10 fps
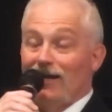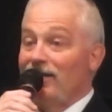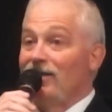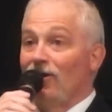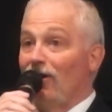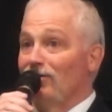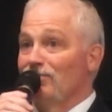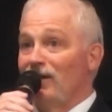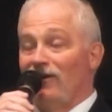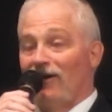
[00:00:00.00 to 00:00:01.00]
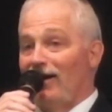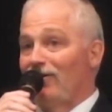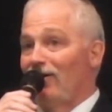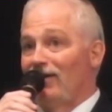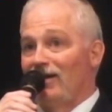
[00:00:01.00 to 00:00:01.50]
He calls me, or I
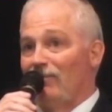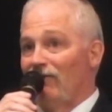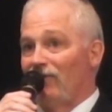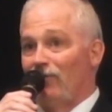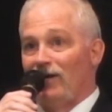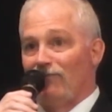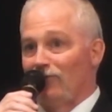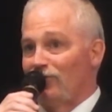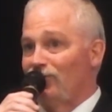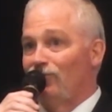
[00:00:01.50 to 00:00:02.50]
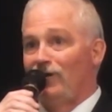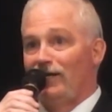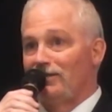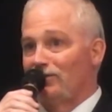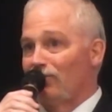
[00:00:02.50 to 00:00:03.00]
call him every week for 2
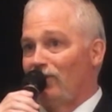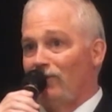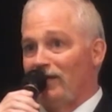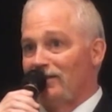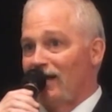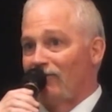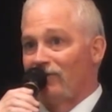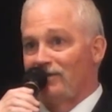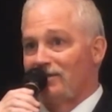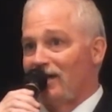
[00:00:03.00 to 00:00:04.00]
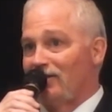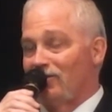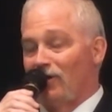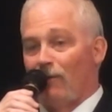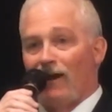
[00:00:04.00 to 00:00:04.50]
weeks, 3 weeks after the state
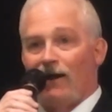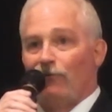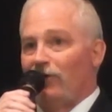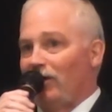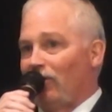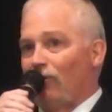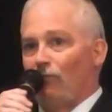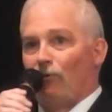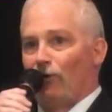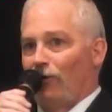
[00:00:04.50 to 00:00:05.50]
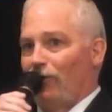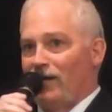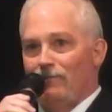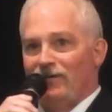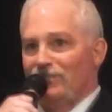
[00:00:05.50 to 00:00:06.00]
tournament. I wouldn't hear a word.
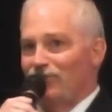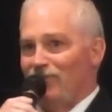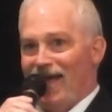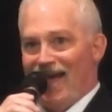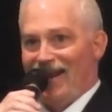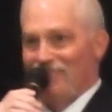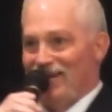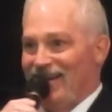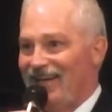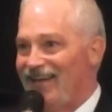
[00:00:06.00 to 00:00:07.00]
He'd be so mad at me.